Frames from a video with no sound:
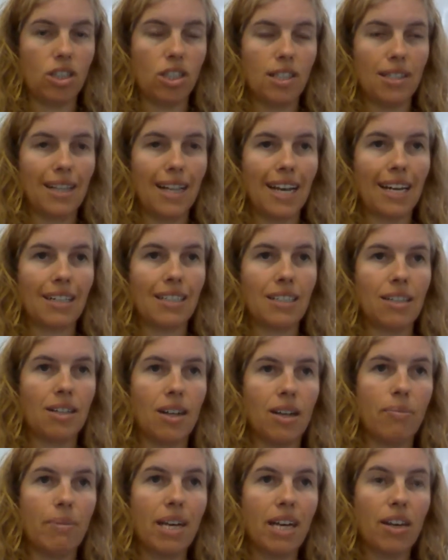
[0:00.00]
Is lag
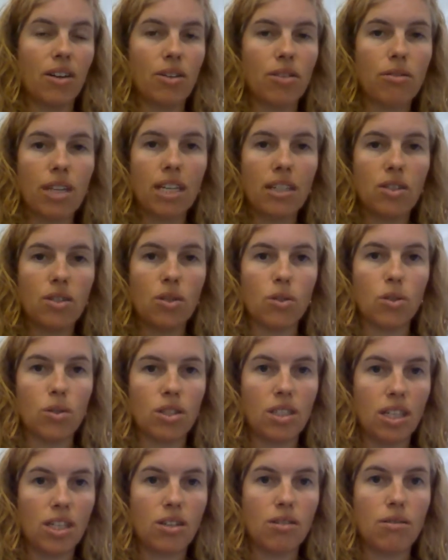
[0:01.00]
time increased or
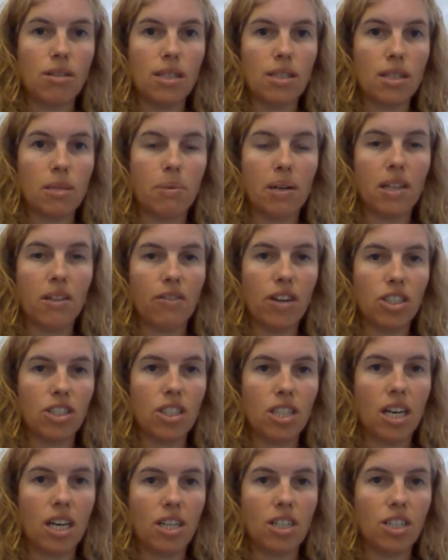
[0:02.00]
decreased by the
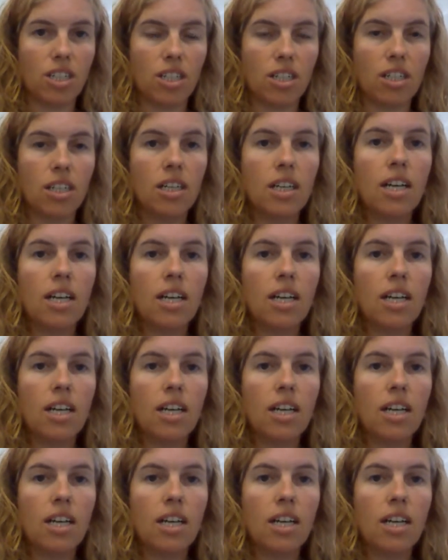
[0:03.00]
vegetation?